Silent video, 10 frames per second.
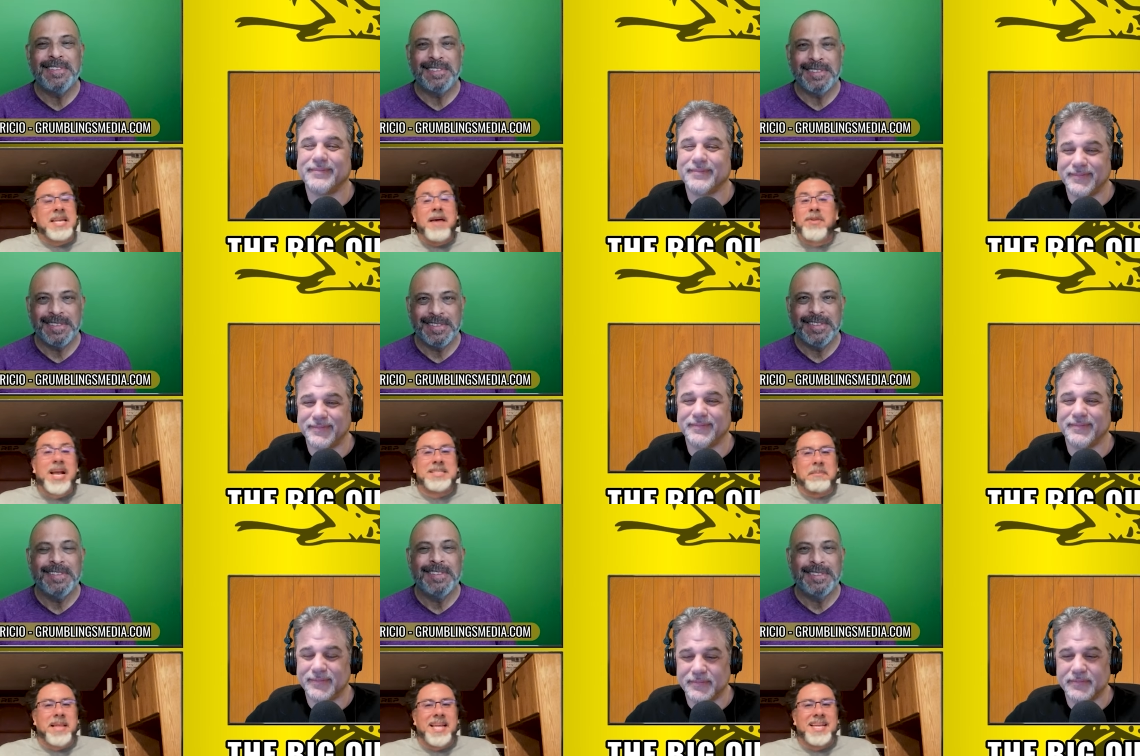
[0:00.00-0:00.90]
Speaker 1: never got to
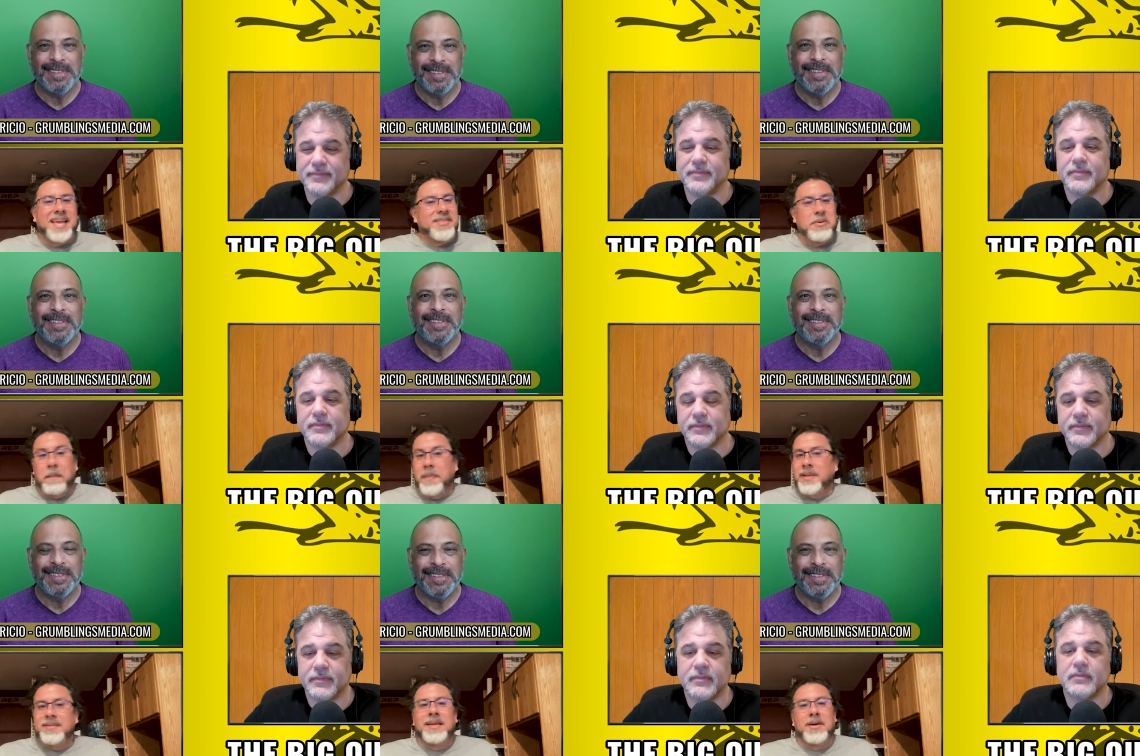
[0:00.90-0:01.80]
play together, but
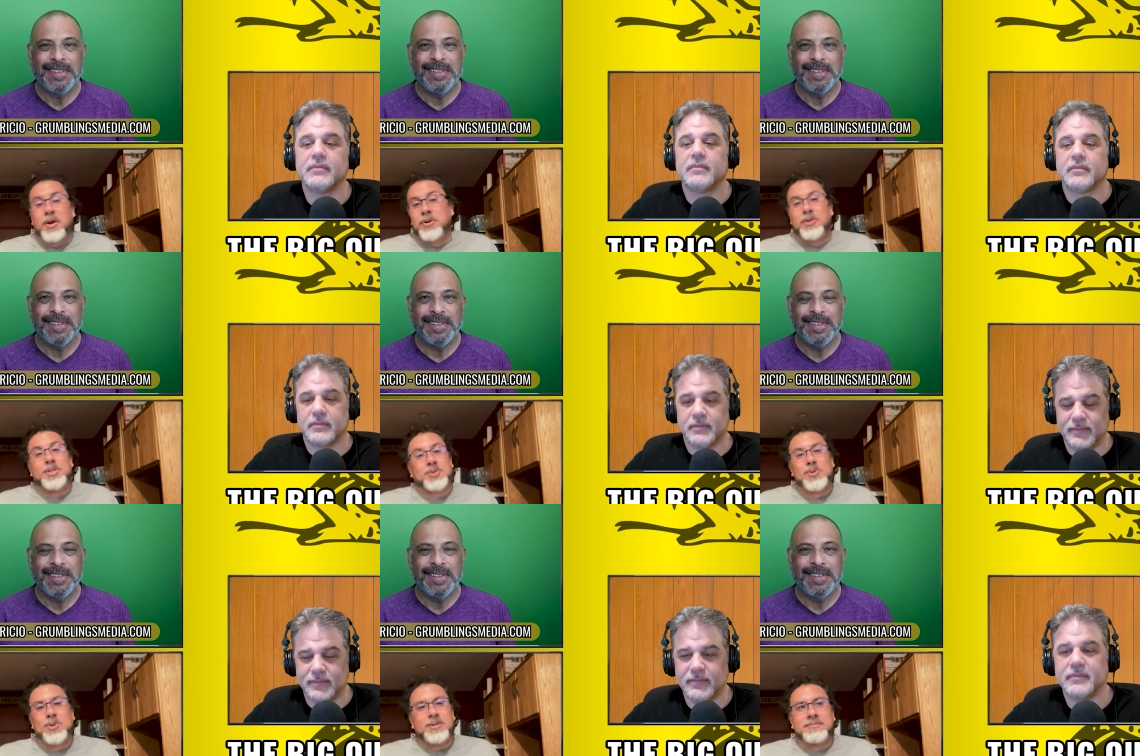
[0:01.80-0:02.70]
under this
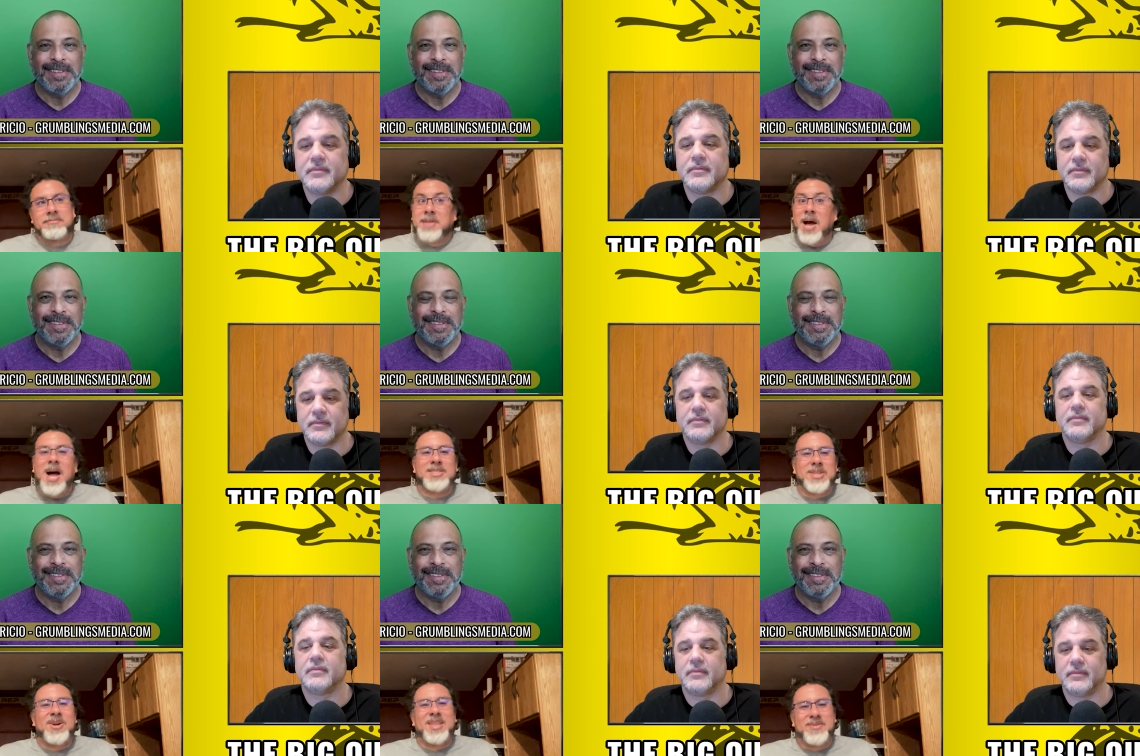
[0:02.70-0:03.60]
rule, the odds
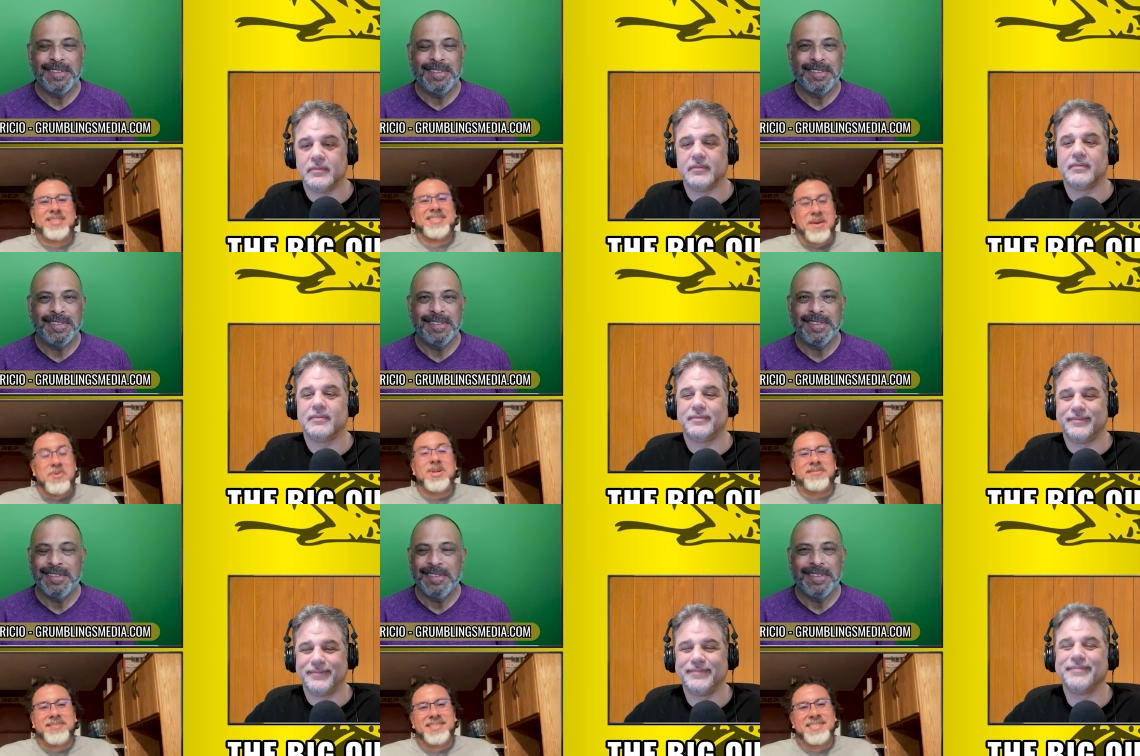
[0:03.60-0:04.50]
are they would they would
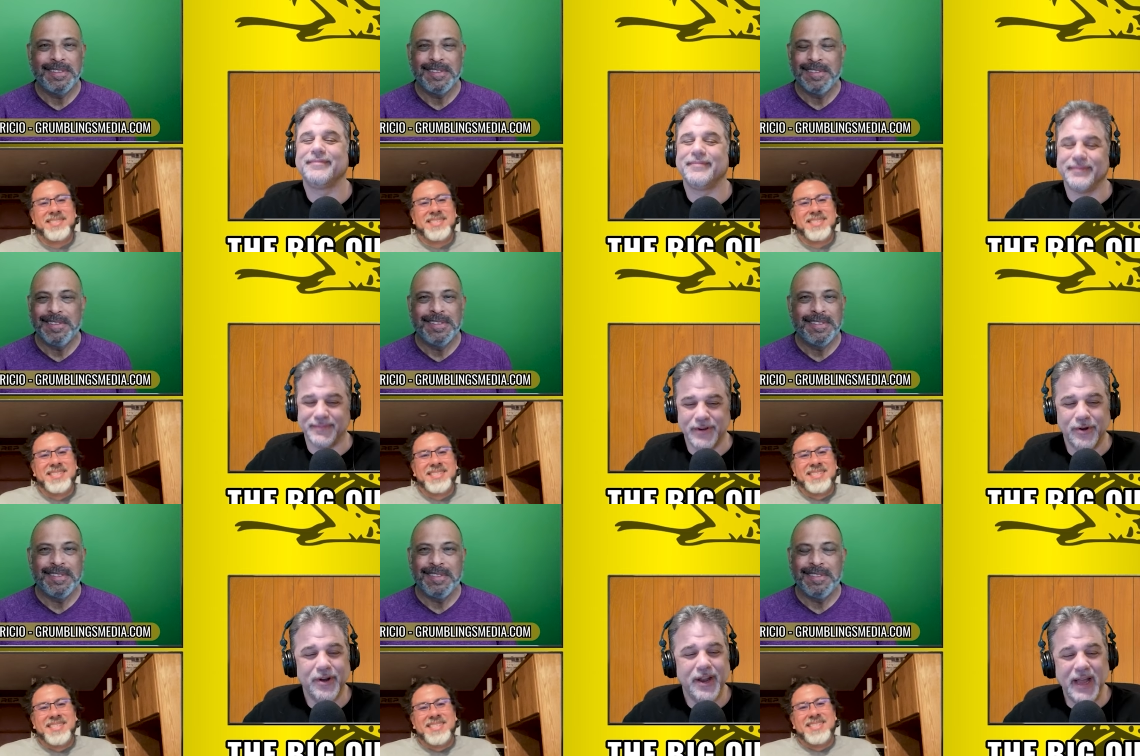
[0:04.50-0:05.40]
have.
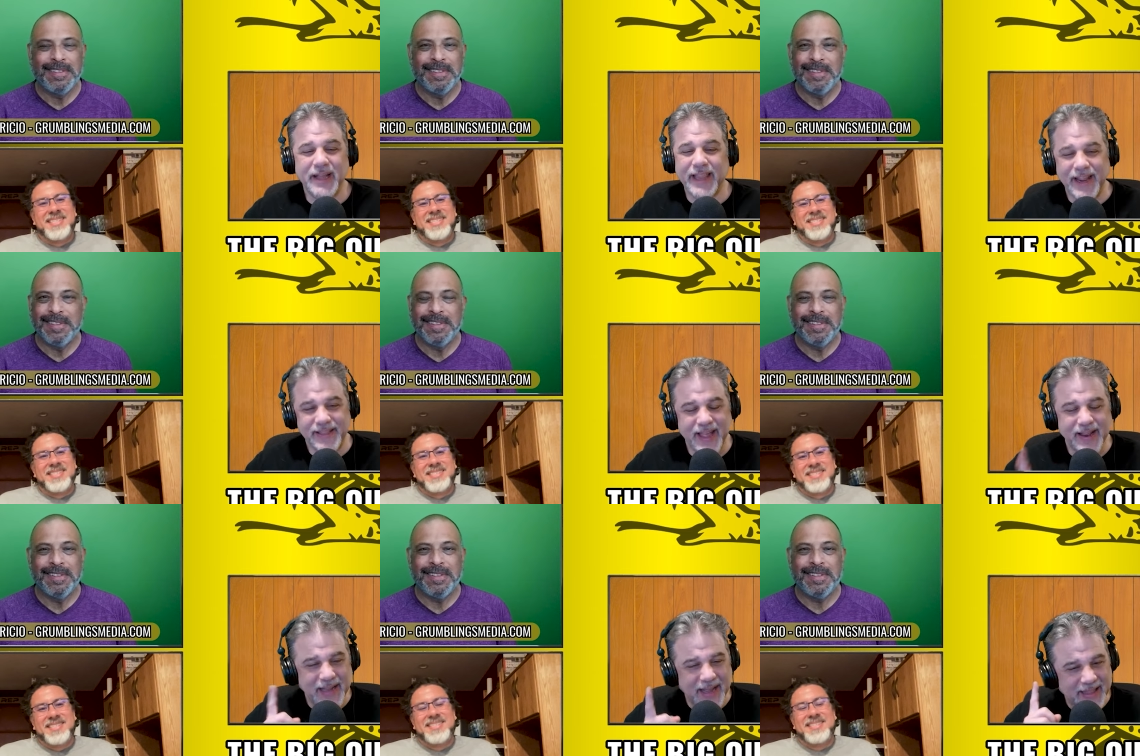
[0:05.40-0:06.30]
Speaker 2: All right, I like
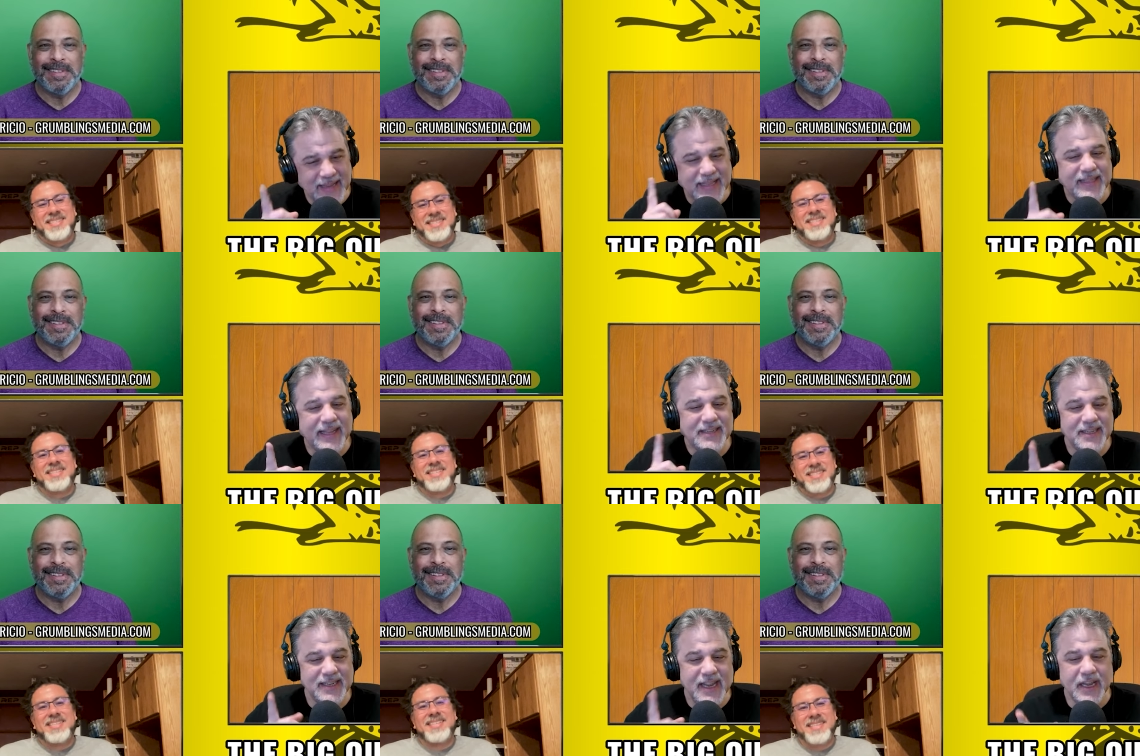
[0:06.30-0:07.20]
that. I like that. That's a
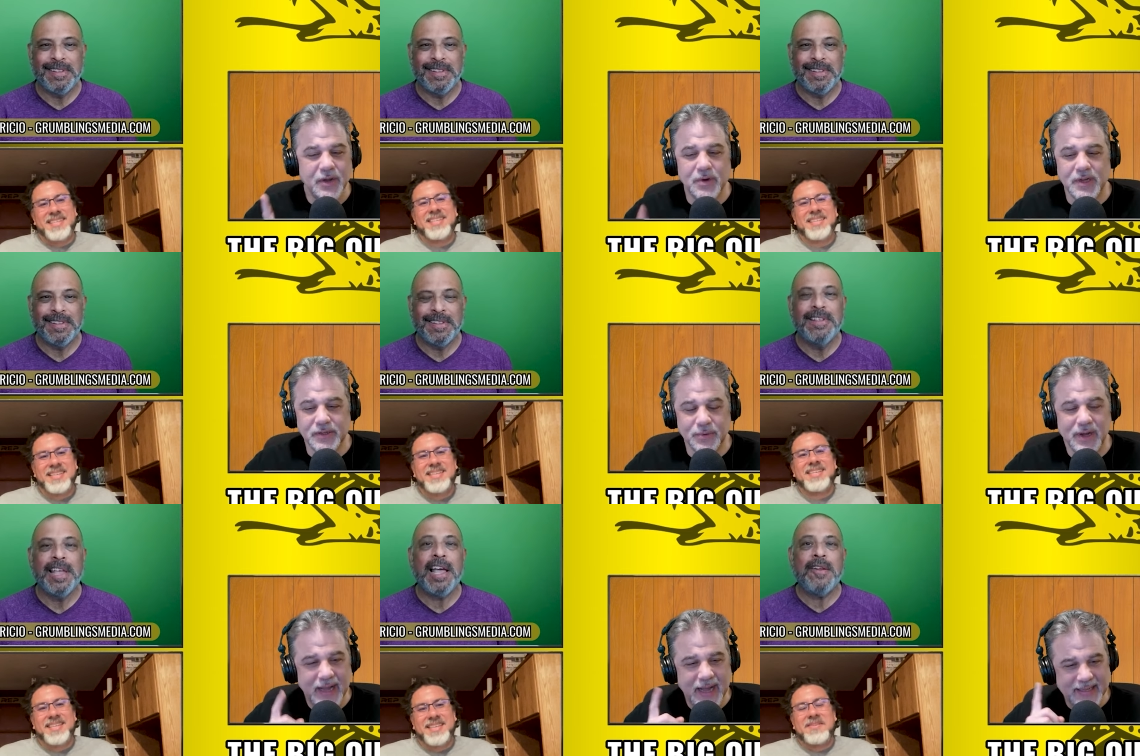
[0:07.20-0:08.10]
sneaky one, Twan. Yeah, I,